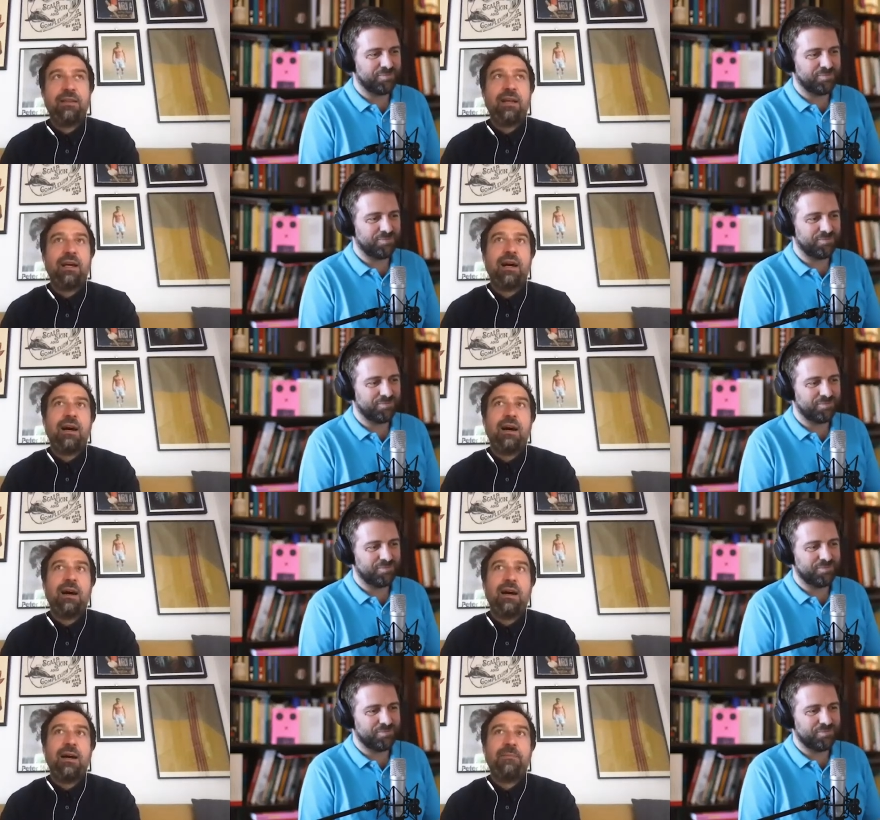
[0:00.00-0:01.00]
Speaker 1: uh,
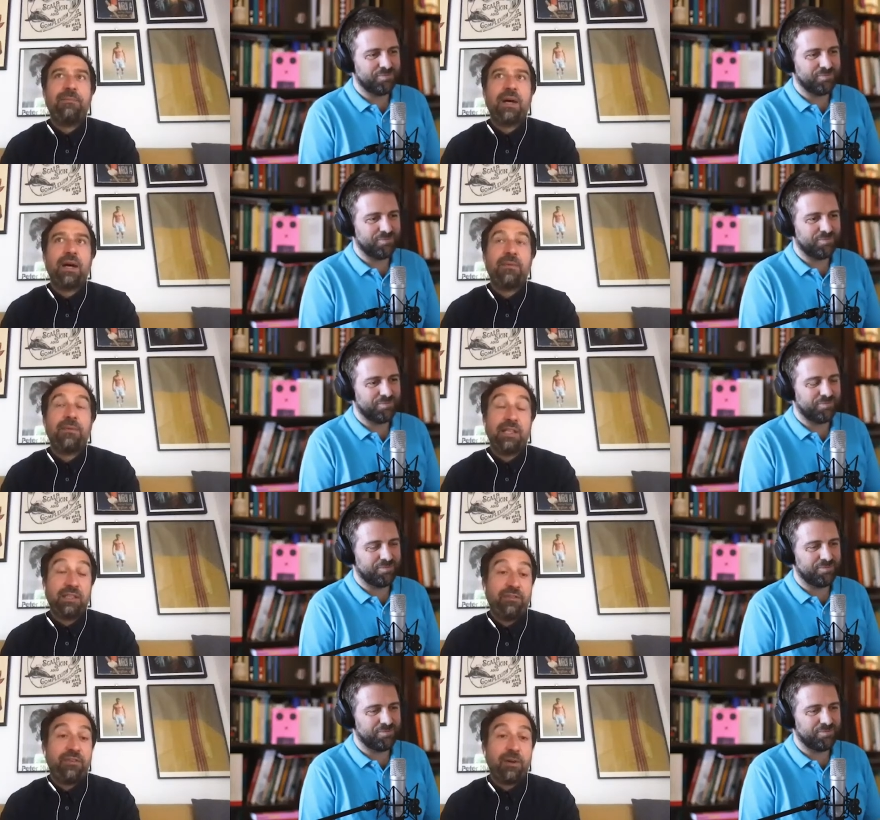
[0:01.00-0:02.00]
um, they are
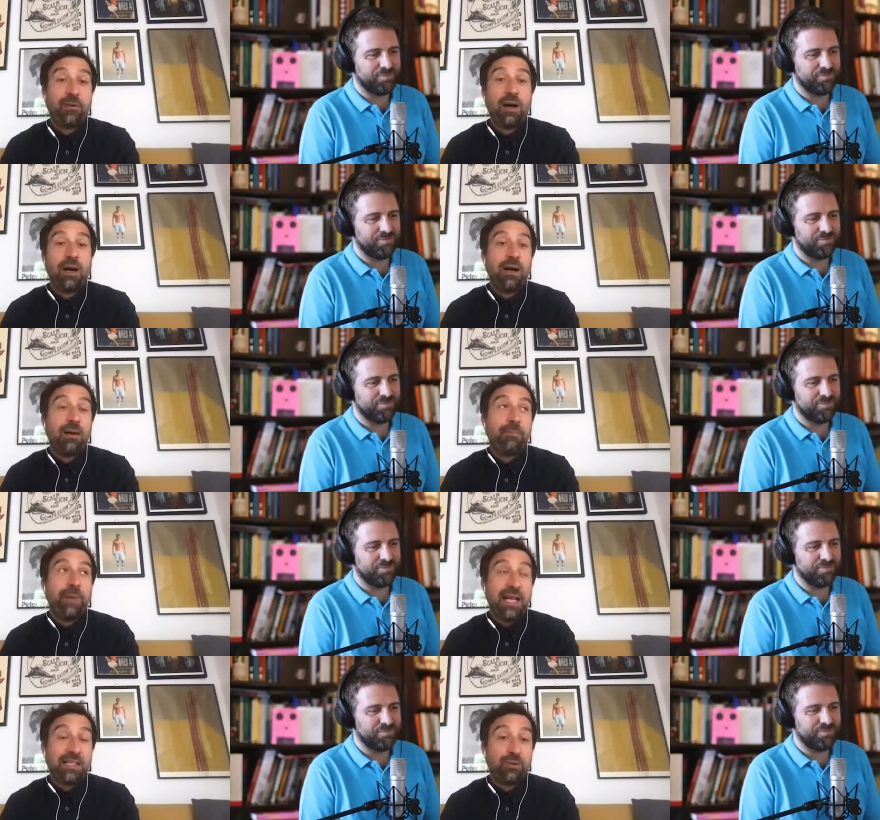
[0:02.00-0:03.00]
different uh,
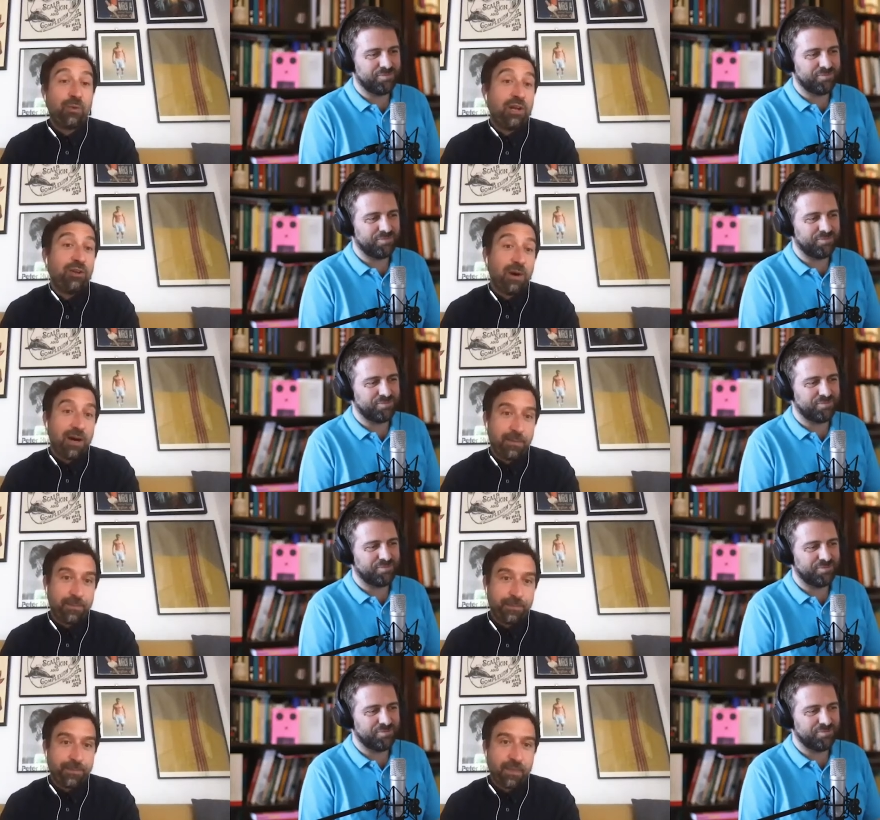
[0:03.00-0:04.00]
based where you are.
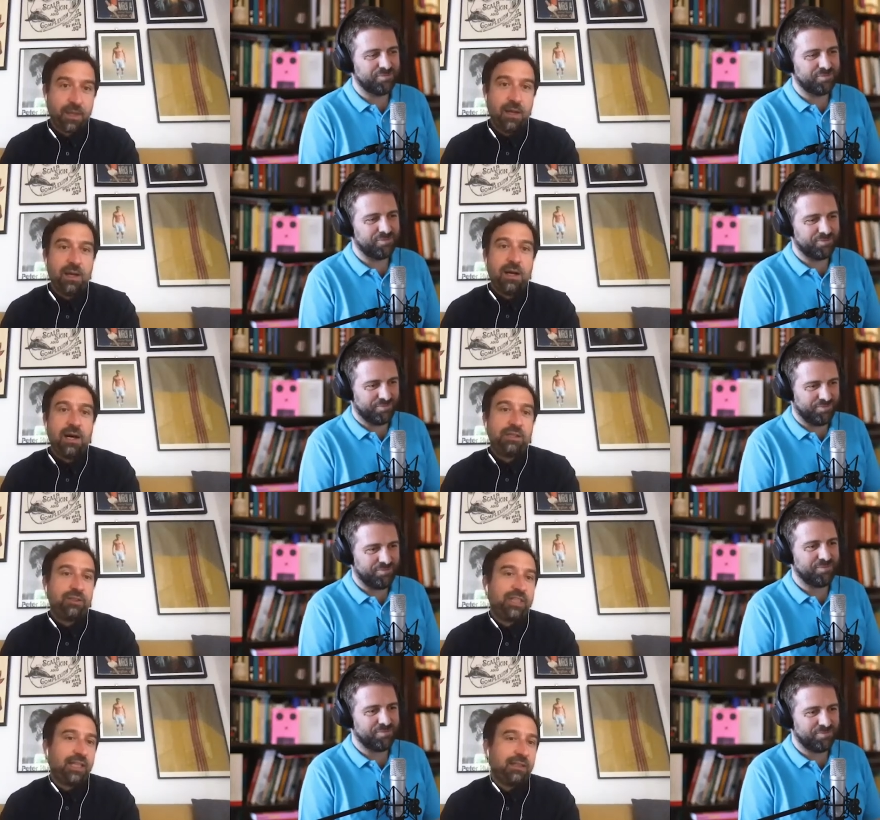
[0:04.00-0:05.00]
Mm-hmm. As
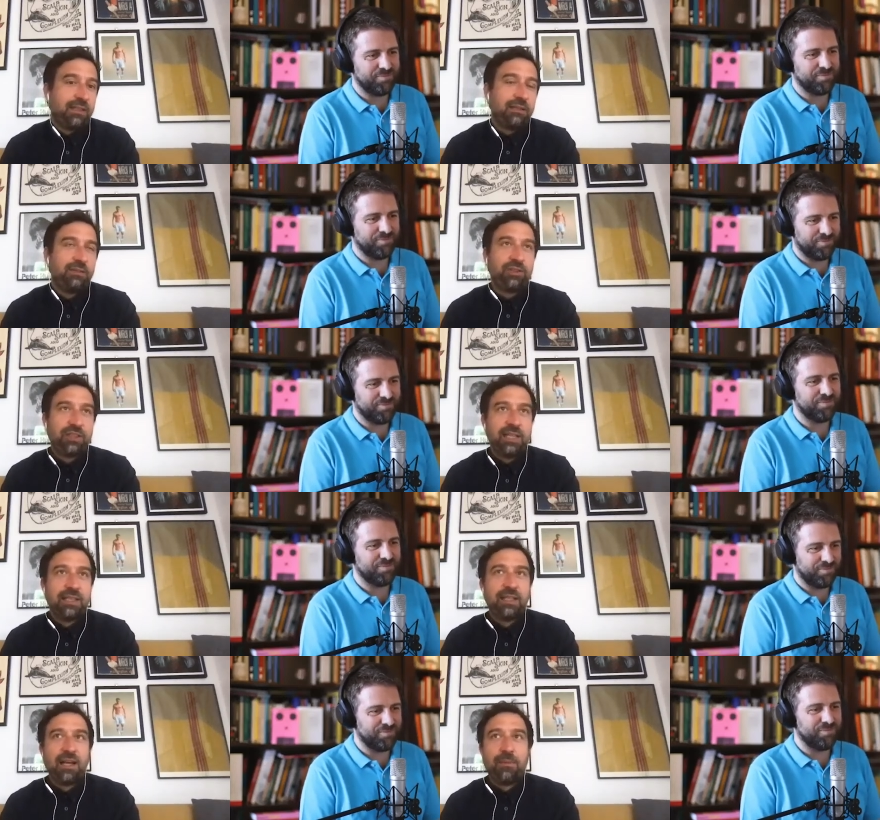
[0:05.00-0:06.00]
you said, as you said
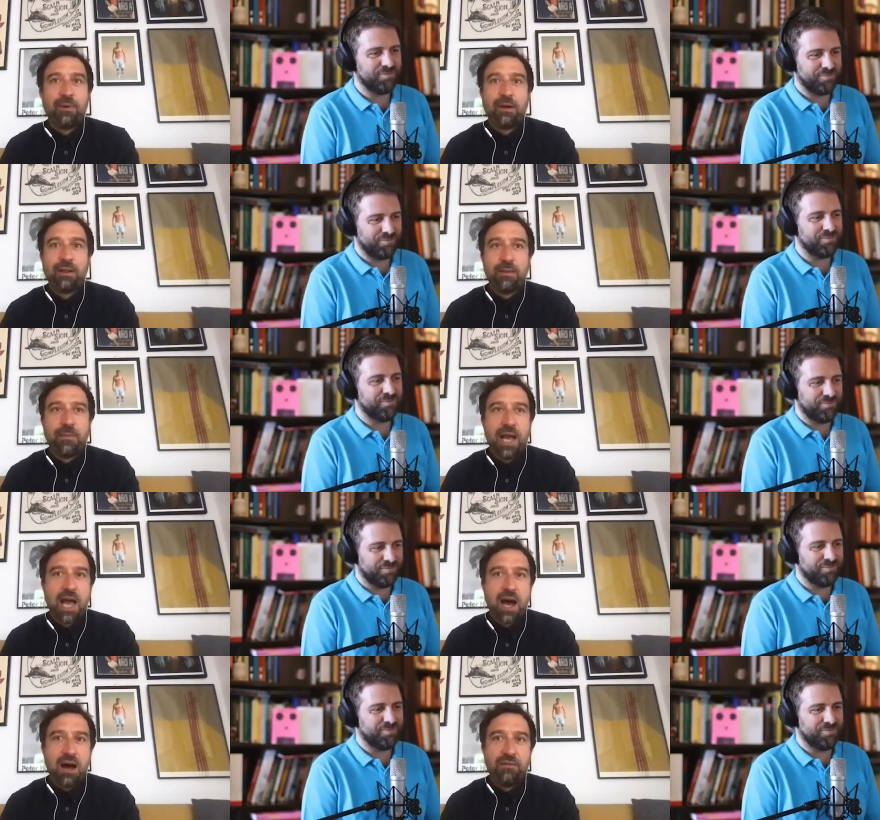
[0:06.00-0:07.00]
in Denmark, they
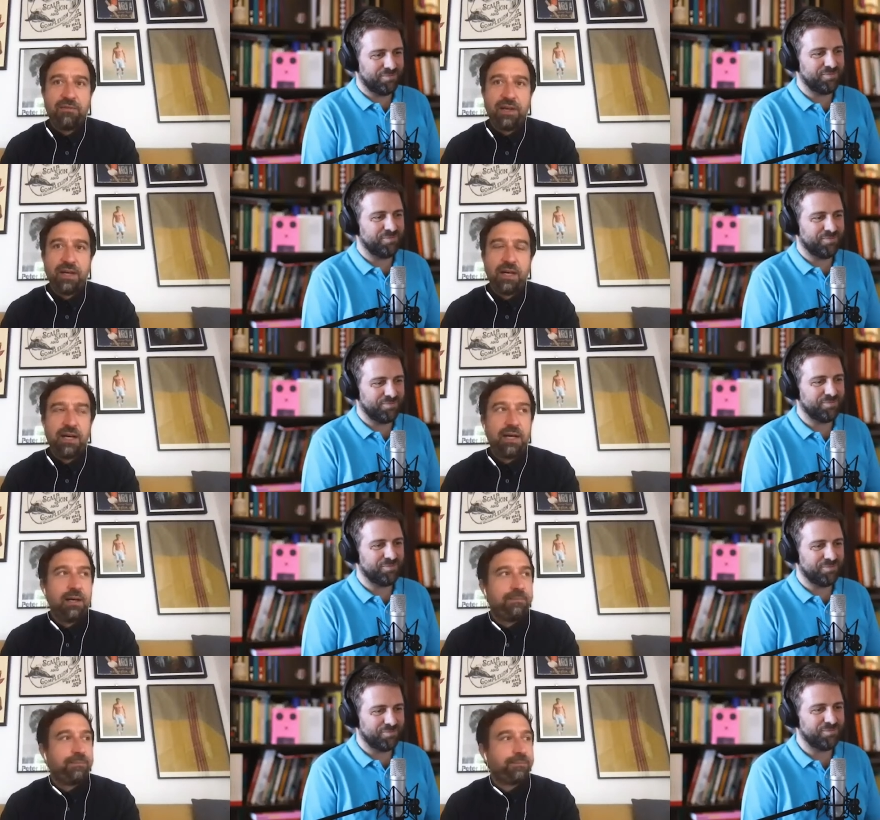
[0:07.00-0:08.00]
might have
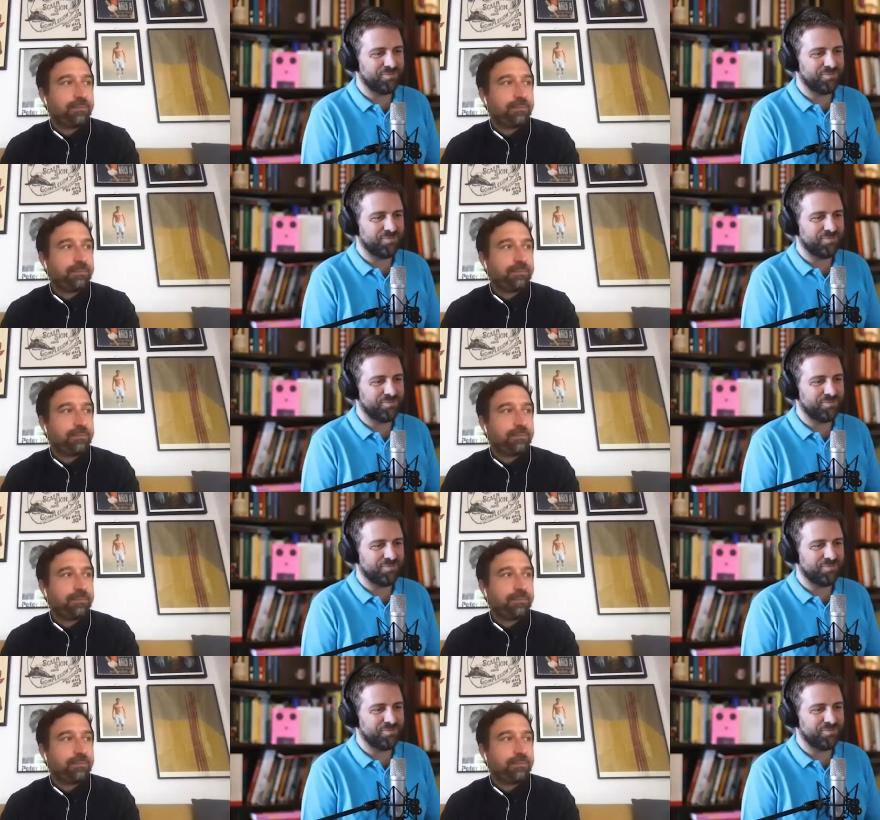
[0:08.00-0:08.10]
um,